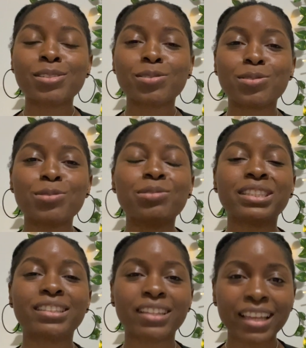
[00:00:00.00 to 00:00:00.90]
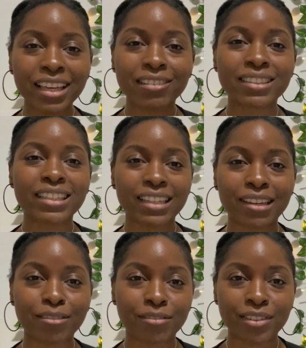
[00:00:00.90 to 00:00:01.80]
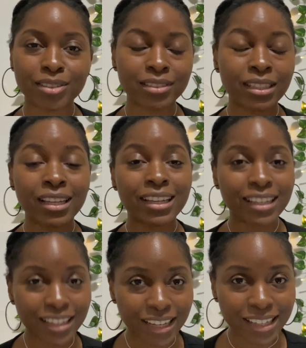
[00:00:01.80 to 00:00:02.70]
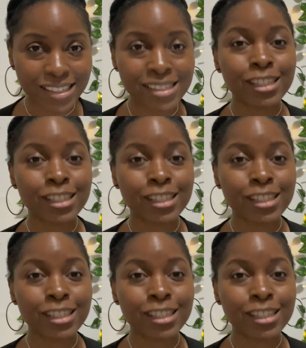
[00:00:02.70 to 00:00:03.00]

to do with the healthcare field, guys,